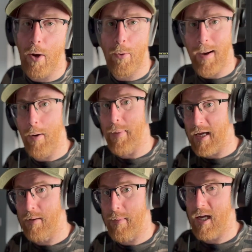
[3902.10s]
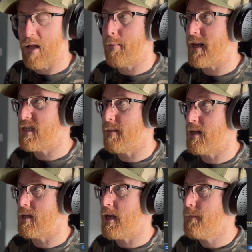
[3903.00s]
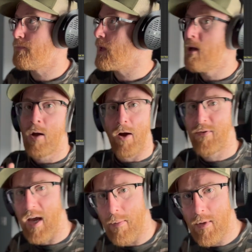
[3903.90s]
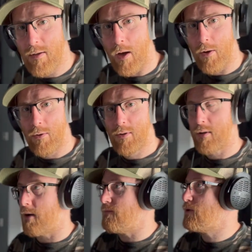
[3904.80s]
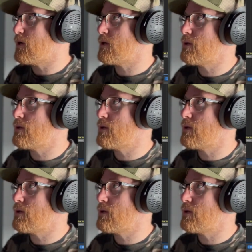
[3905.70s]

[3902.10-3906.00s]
about making a bass melody. I've kept the notes, I've just